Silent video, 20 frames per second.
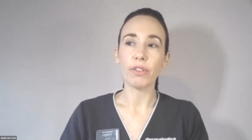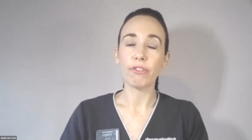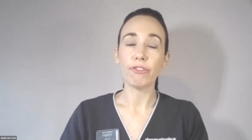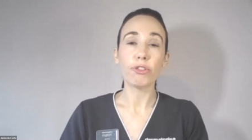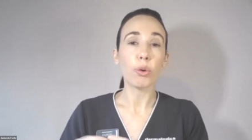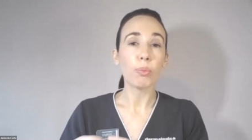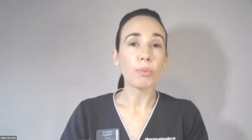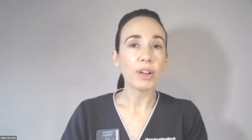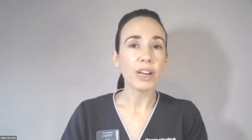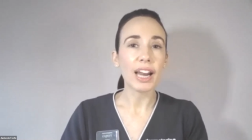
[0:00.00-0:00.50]

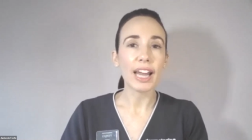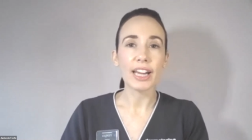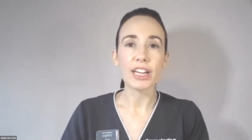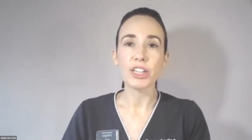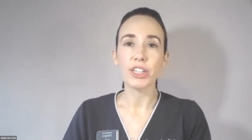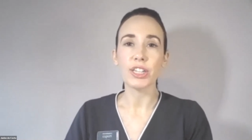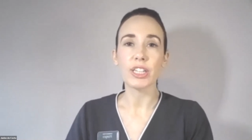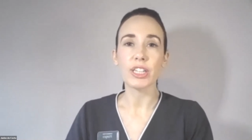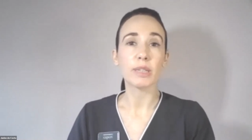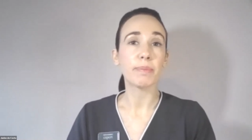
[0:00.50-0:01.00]

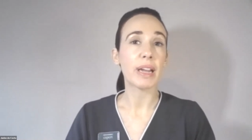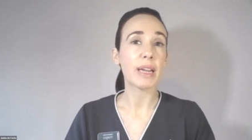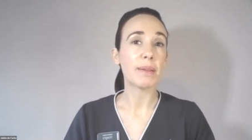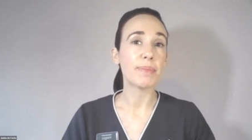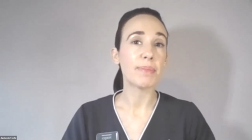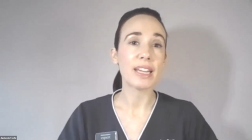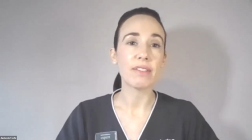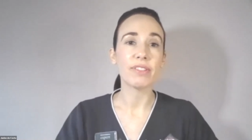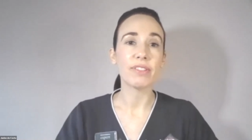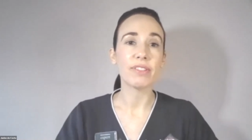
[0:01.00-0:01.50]
formulations,
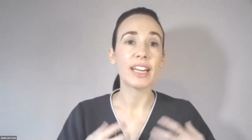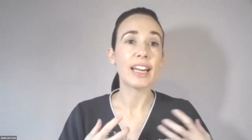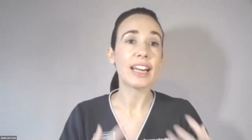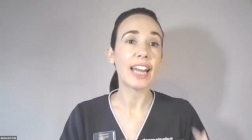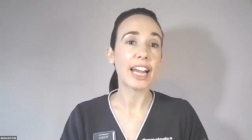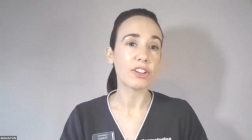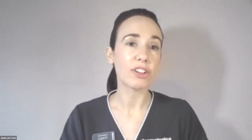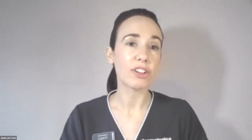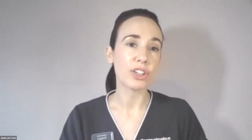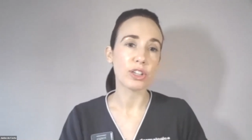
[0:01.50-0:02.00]
maybe even
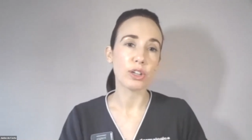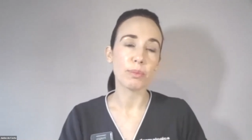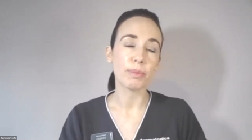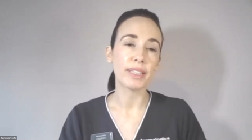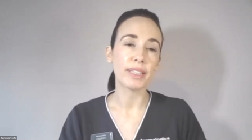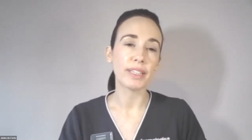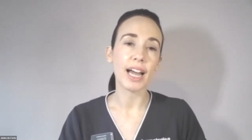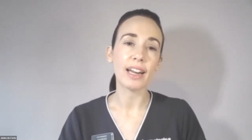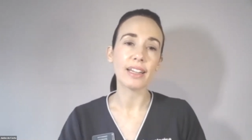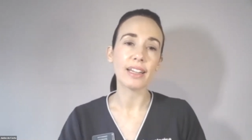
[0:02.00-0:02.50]
electrical
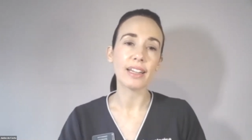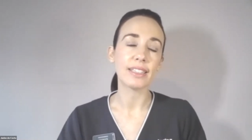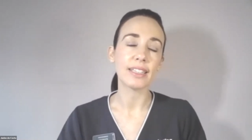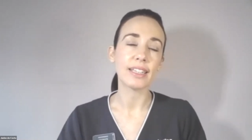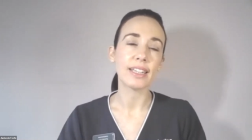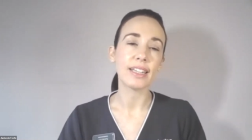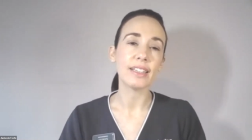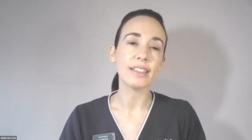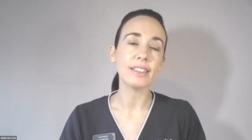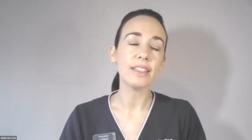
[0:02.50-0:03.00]

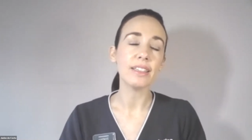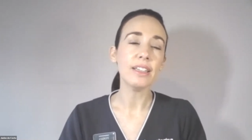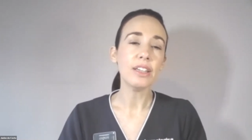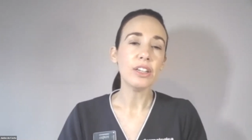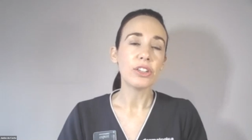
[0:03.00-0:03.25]
modalities.